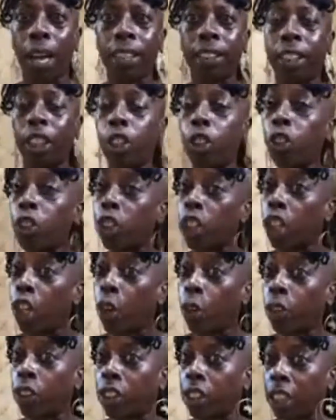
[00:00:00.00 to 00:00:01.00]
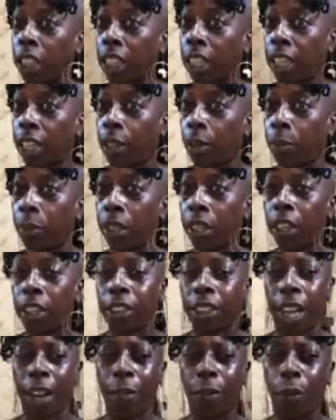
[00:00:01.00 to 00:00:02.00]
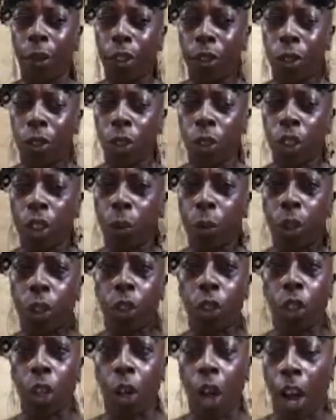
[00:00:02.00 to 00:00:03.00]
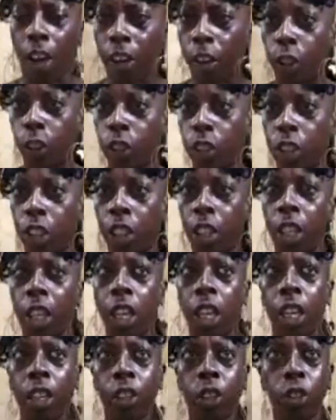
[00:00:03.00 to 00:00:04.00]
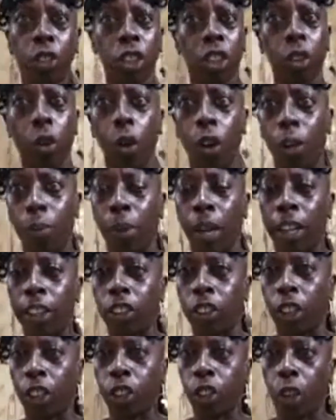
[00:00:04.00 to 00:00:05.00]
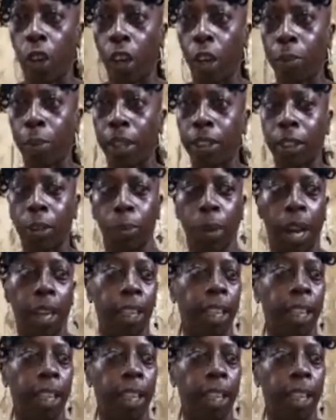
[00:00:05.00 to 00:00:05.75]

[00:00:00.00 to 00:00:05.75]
I said, you should go see him because usually when our culture, you just automatically start talking about somebody.